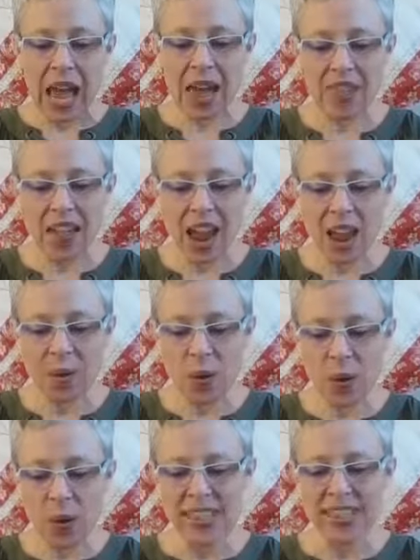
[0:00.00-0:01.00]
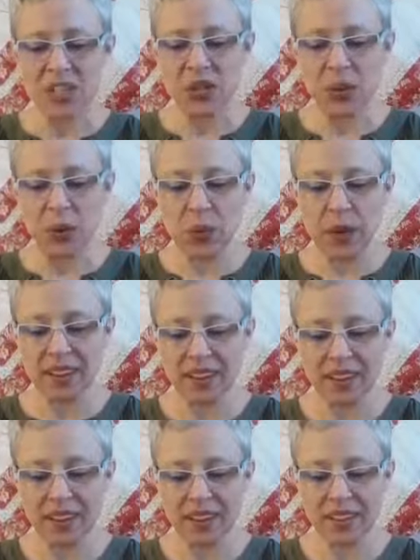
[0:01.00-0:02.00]
And then I'm going to
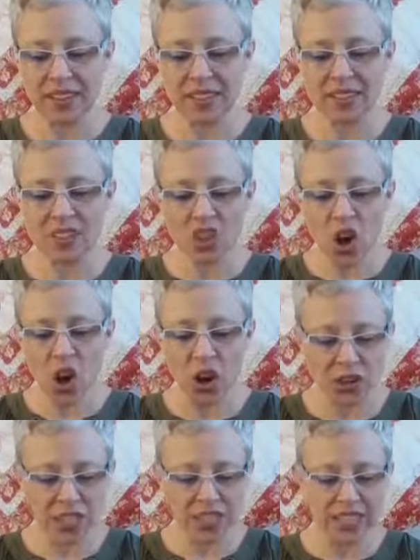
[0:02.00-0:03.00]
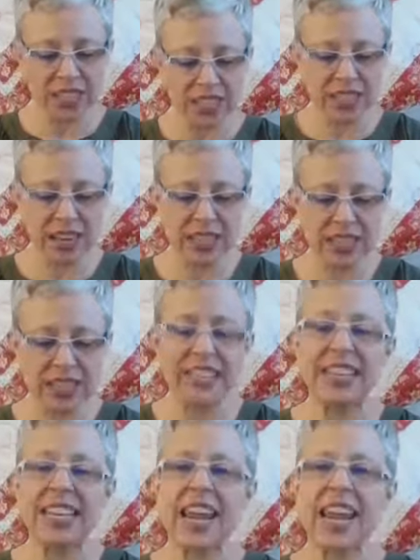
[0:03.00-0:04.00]
start
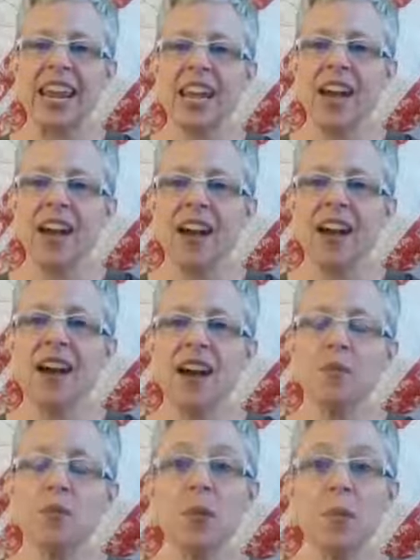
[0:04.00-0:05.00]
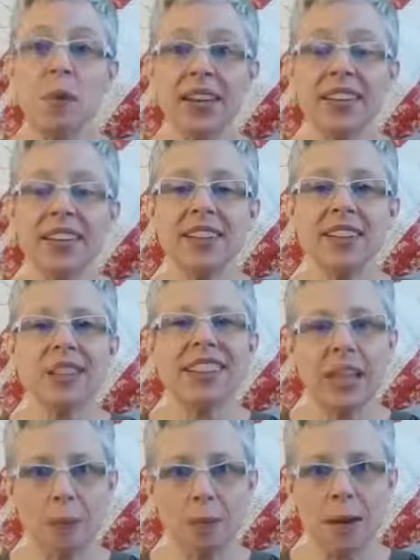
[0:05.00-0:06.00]
today reminding us a
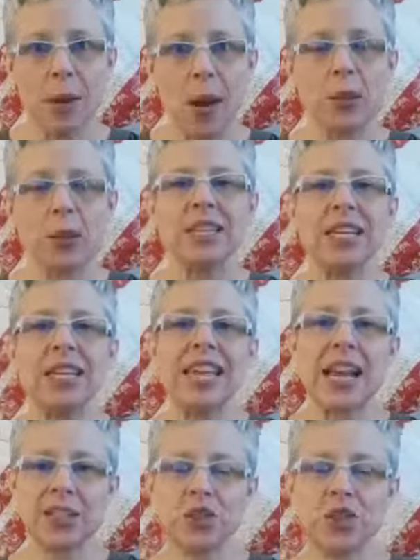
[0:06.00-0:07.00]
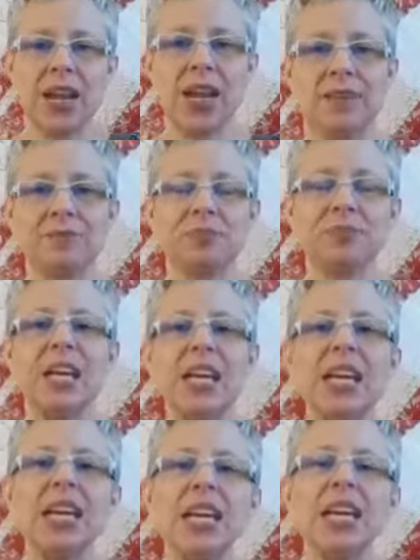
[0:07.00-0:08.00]
little bit about yesterday.
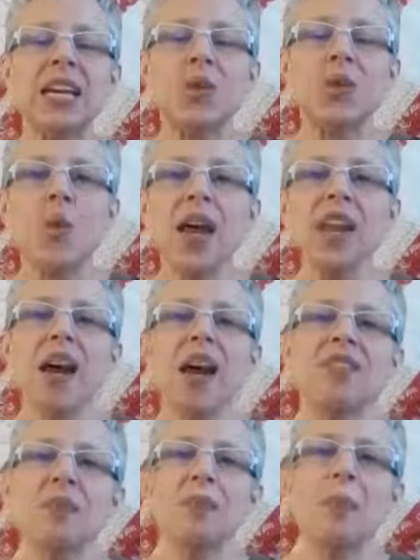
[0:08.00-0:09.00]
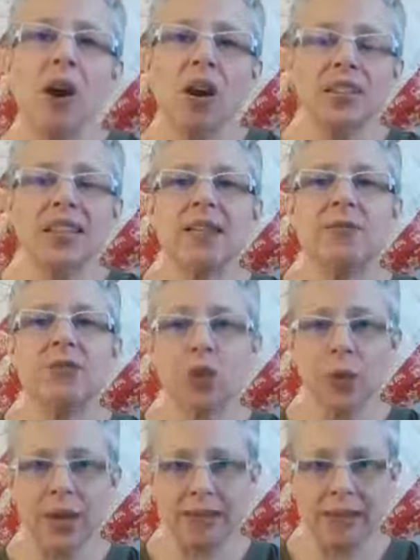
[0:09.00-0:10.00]
One of the parts of
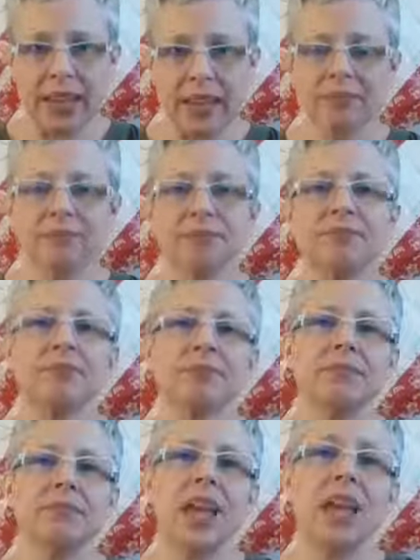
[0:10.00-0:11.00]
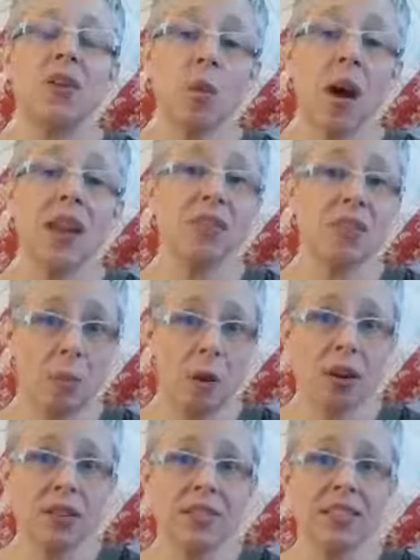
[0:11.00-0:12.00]
grieving and one of the
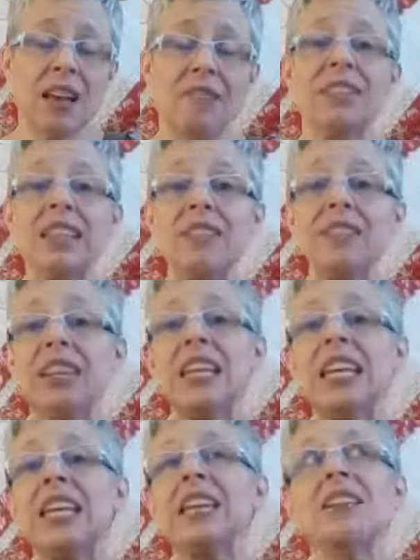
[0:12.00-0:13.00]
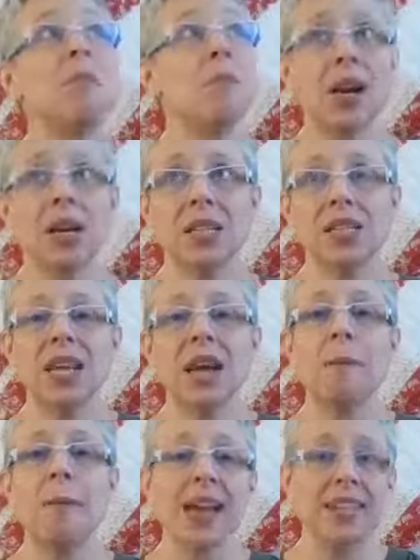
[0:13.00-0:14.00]
parts of living in and amongst
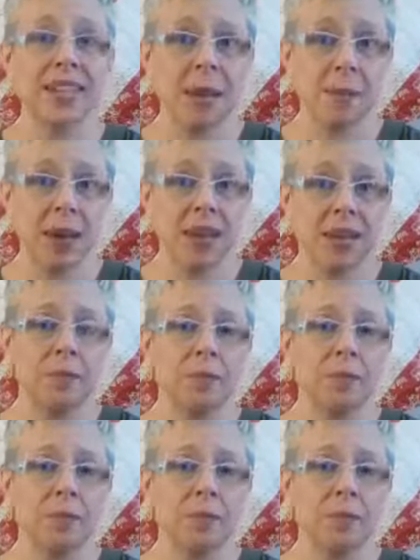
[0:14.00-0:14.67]
a pandemic